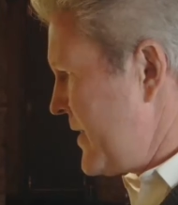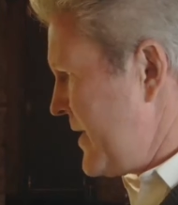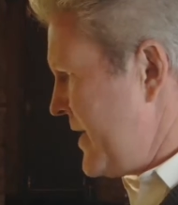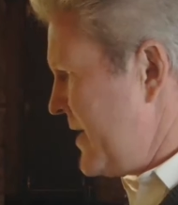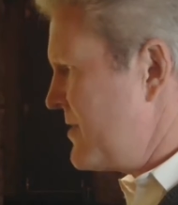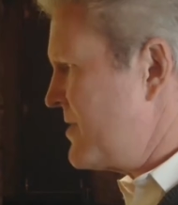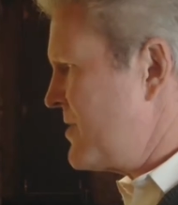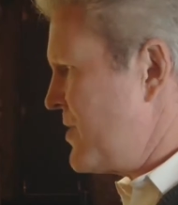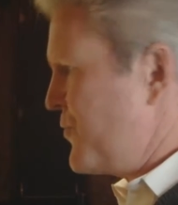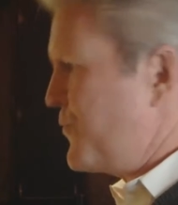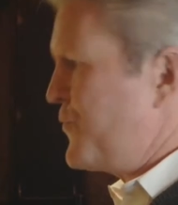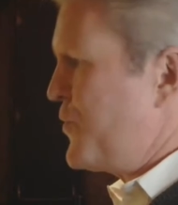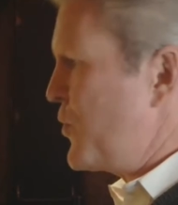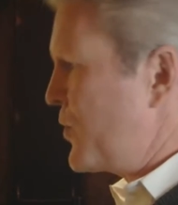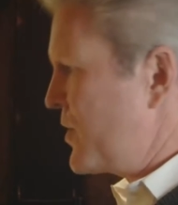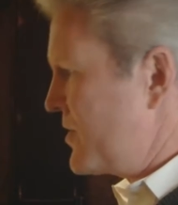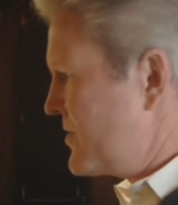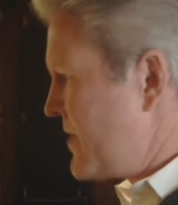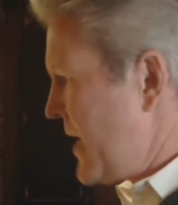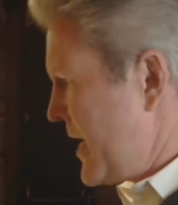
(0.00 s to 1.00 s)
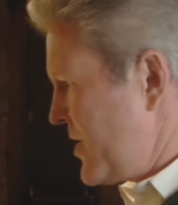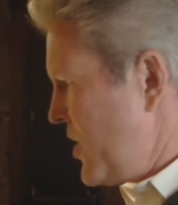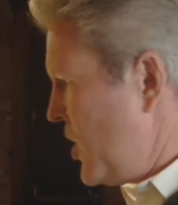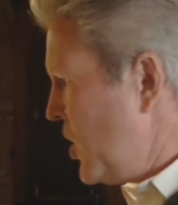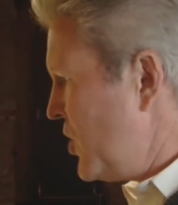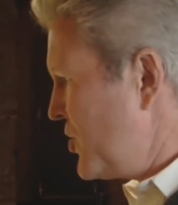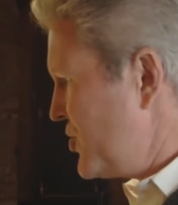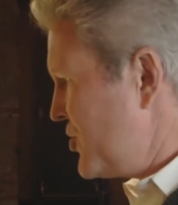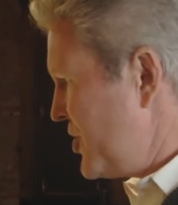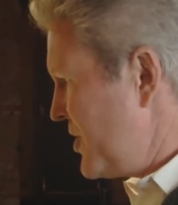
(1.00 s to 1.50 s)
the Instant Focus
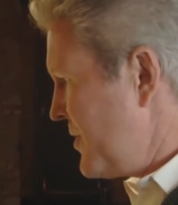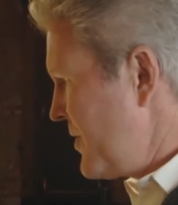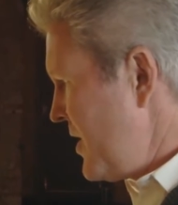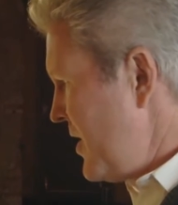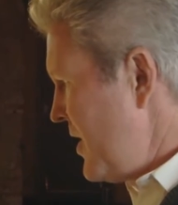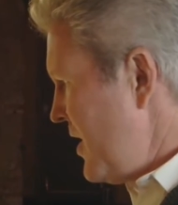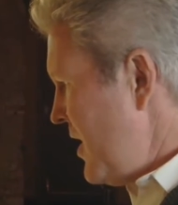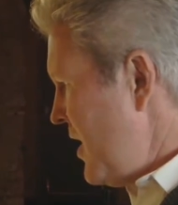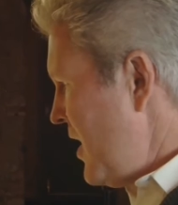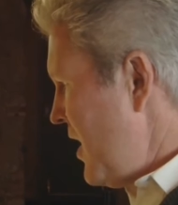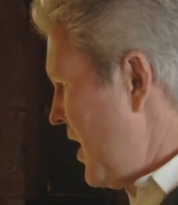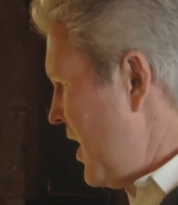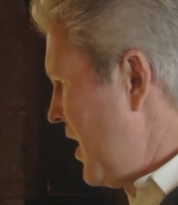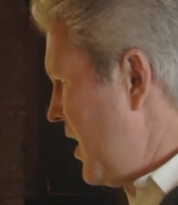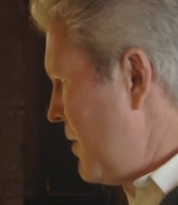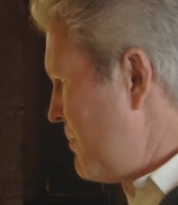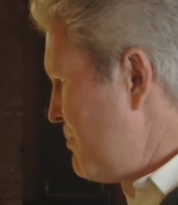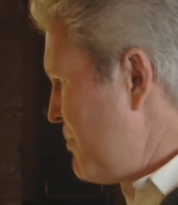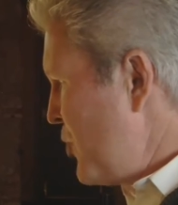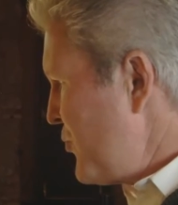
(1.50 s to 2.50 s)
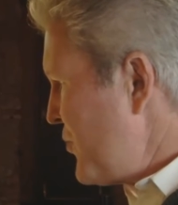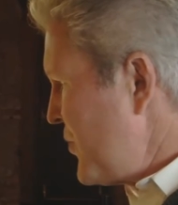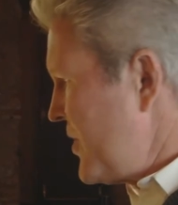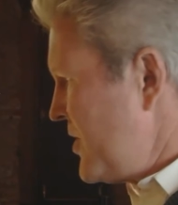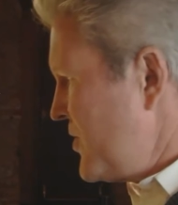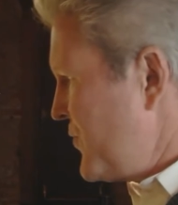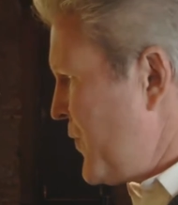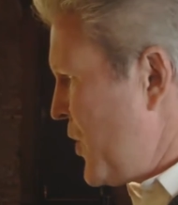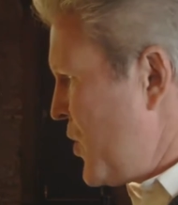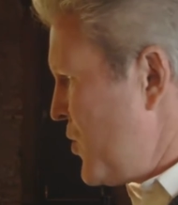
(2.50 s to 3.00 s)
technology. Both of
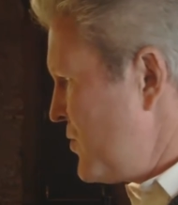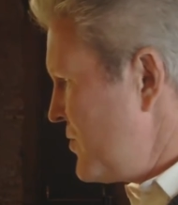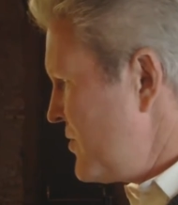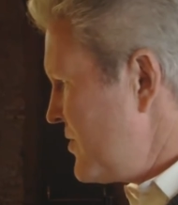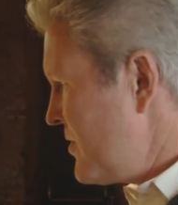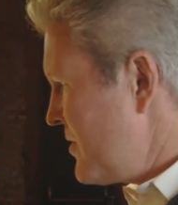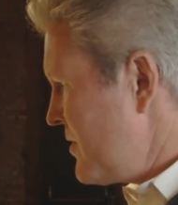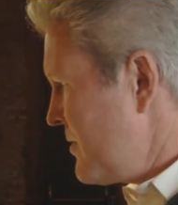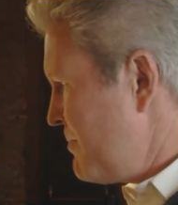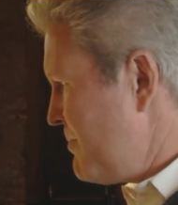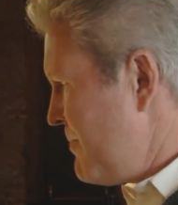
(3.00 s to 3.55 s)
these phones